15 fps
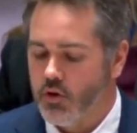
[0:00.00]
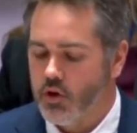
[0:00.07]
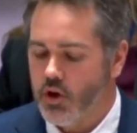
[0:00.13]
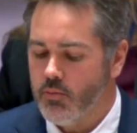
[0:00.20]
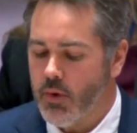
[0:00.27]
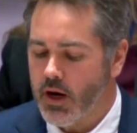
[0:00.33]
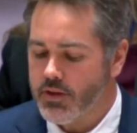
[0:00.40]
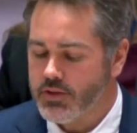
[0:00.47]
The
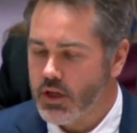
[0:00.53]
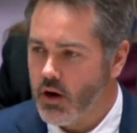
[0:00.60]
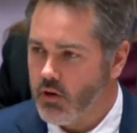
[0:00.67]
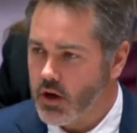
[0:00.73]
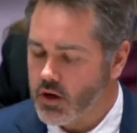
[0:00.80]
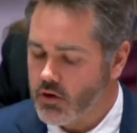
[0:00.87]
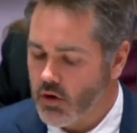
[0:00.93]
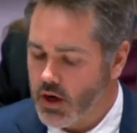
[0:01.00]

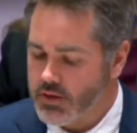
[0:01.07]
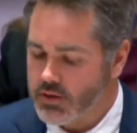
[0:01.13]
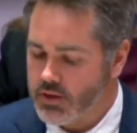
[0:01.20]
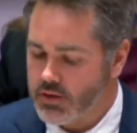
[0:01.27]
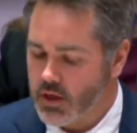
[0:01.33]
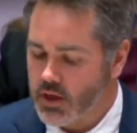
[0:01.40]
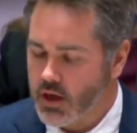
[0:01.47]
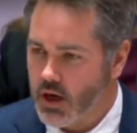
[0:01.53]
humanitarian
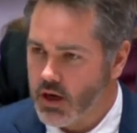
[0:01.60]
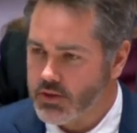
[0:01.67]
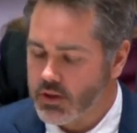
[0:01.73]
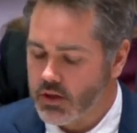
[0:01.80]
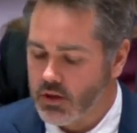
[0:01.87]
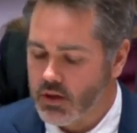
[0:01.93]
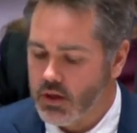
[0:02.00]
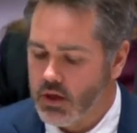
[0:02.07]
crisis in
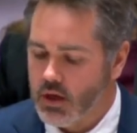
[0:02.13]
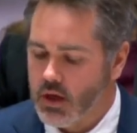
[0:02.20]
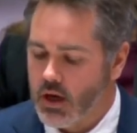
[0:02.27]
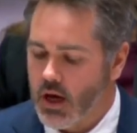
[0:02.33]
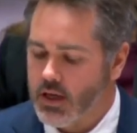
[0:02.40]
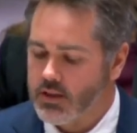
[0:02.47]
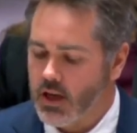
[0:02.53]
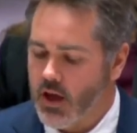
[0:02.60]
Gaza
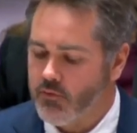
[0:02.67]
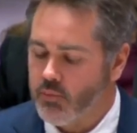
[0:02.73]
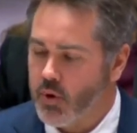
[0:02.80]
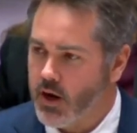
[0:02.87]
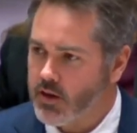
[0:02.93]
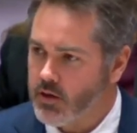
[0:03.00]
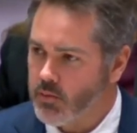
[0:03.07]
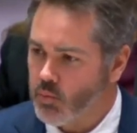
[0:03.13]
has left
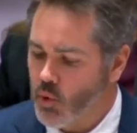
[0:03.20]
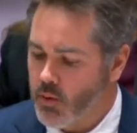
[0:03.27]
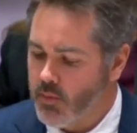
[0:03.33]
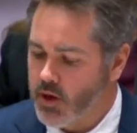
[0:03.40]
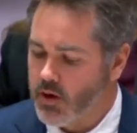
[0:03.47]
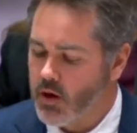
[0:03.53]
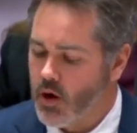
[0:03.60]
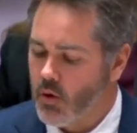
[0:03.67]
pregnant
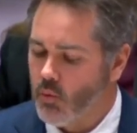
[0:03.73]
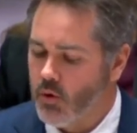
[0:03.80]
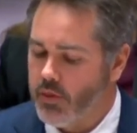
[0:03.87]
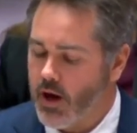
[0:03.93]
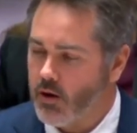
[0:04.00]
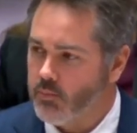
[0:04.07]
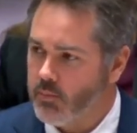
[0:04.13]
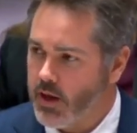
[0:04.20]
women
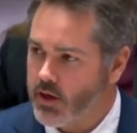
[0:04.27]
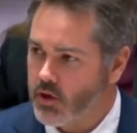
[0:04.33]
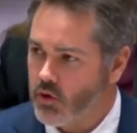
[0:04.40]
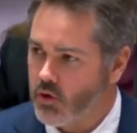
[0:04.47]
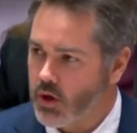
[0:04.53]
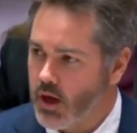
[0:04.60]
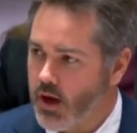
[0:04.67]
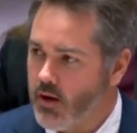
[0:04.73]
without
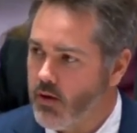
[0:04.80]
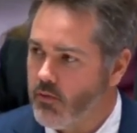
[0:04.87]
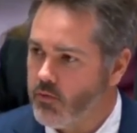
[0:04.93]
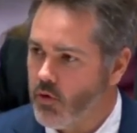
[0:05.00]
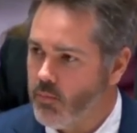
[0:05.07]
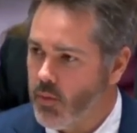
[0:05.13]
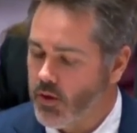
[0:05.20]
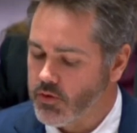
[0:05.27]
medical care
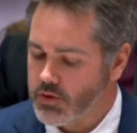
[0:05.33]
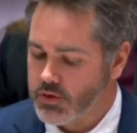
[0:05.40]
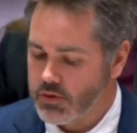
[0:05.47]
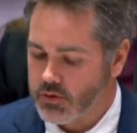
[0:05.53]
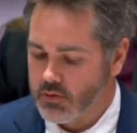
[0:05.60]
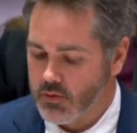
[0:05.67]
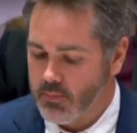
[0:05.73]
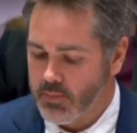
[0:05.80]
for
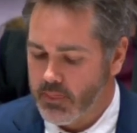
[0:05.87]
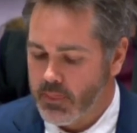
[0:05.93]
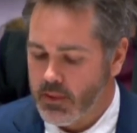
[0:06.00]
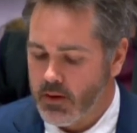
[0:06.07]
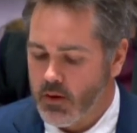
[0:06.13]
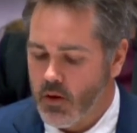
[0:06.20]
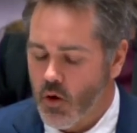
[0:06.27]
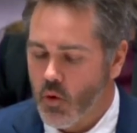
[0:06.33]
months.
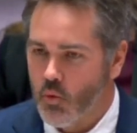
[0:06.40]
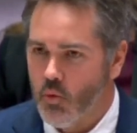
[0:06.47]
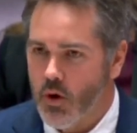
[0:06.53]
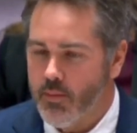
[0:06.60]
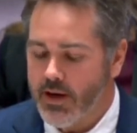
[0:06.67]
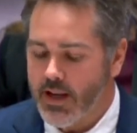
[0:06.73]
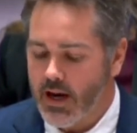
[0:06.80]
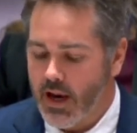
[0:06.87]

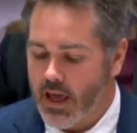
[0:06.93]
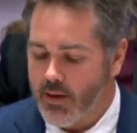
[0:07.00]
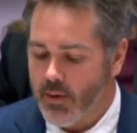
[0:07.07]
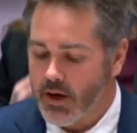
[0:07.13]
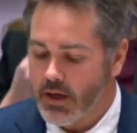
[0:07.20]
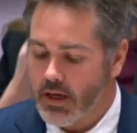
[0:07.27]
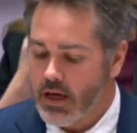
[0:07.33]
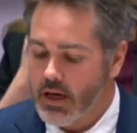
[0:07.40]
Women in
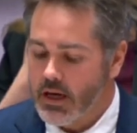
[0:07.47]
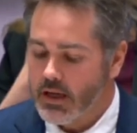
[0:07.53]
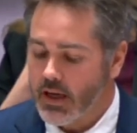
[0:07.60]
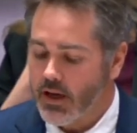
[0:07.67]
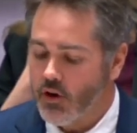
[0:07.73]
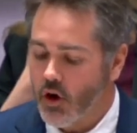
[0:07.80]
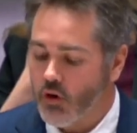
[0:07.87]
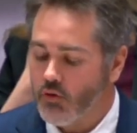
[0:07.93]
labour
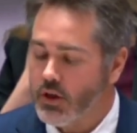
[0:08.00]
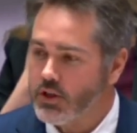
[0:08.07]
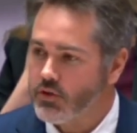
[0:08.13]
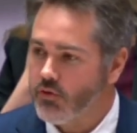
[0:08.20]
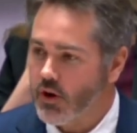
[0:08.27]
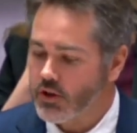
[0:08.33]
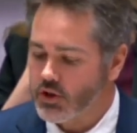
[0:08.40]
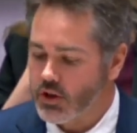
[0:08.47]
cannot
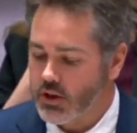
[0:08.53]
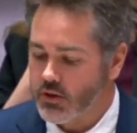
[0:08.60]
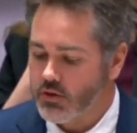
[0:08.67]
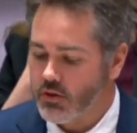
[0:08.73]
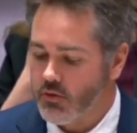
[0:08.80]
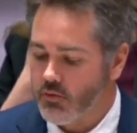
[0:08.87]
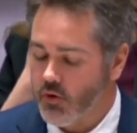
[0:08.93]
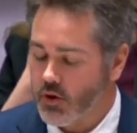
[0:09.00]
reach
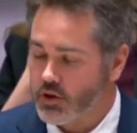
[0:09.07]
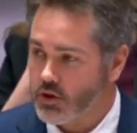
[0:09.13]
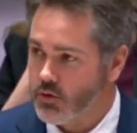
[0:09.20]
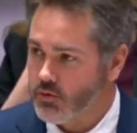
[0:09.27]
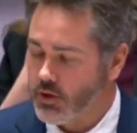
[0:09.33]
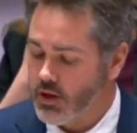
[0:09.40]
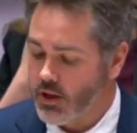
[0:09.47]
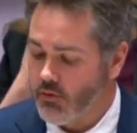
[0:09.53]

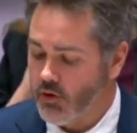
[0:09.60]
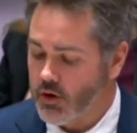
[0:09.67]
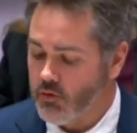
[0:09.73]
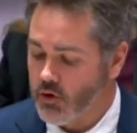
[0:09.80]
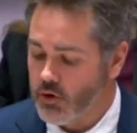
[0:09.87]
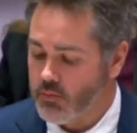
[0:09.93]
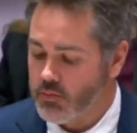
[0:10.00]
functional delivery